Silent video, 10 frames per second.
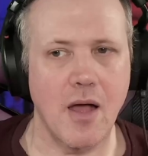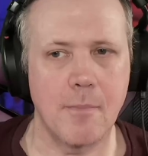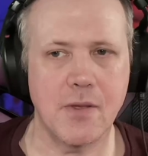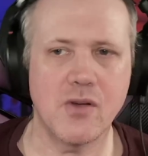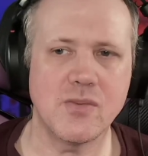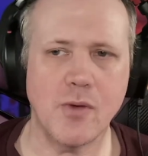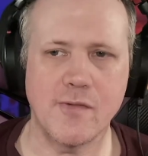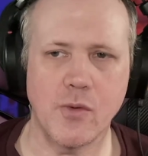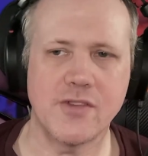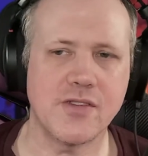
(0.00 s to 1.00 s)
Because my
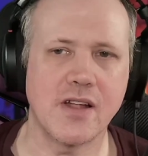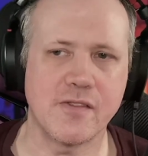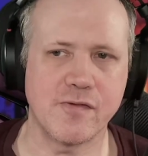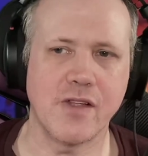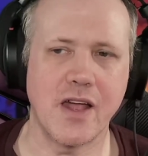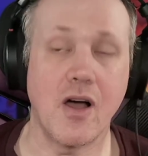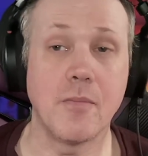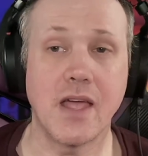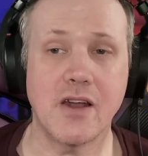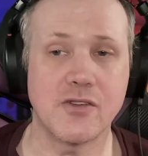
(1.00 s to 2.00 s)
voice sounds flat, I'm
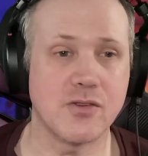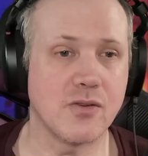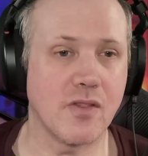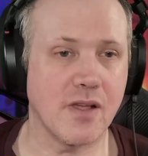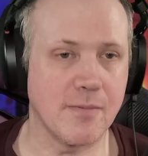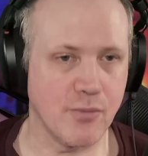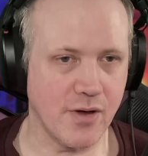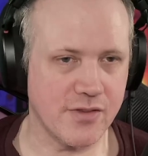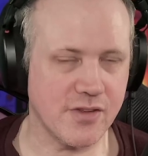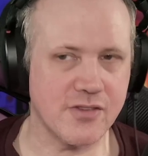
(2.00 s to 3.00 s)
now going to turn on the
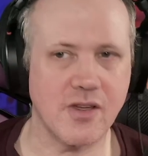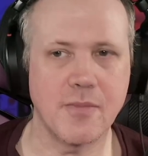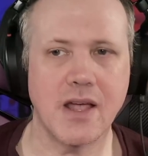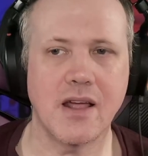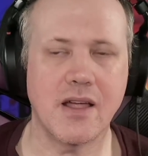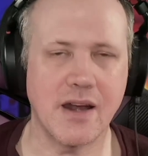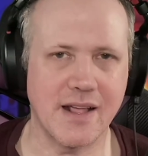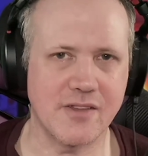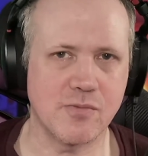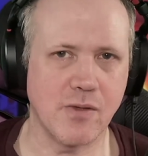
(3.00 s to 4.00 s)
compressor. So I'm now going to
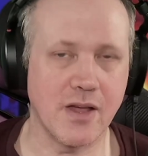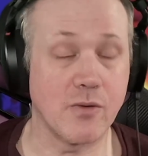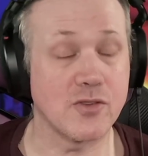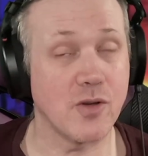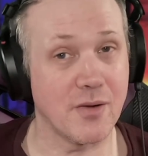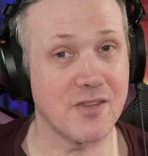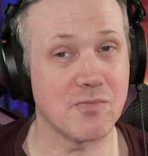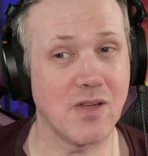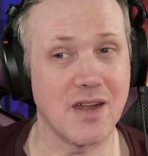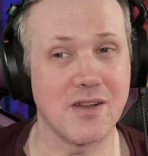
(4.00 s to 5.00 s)
explain, or try to
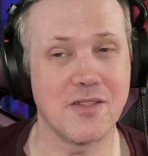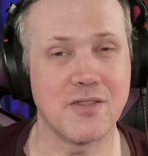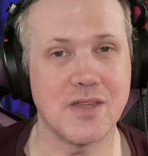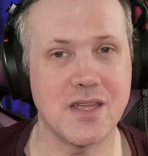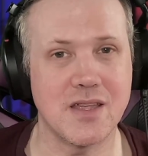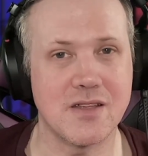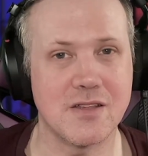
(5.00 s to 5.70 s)
explain the